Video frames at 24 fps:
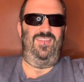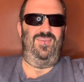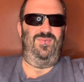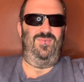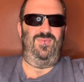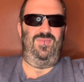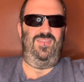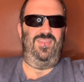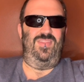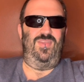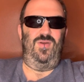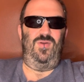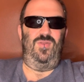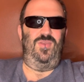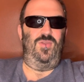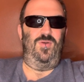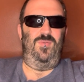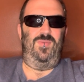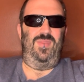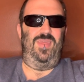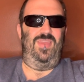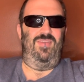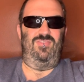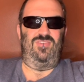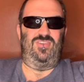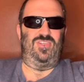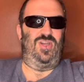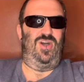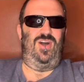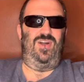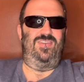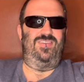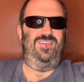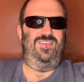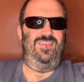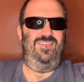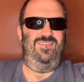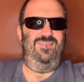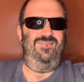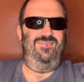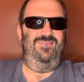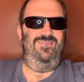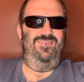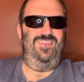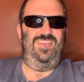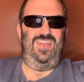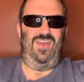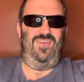There was nobody ever talked
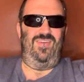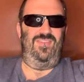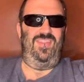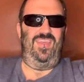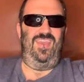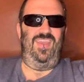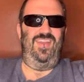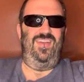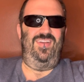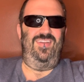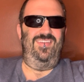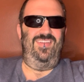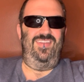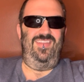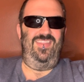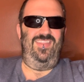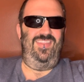down there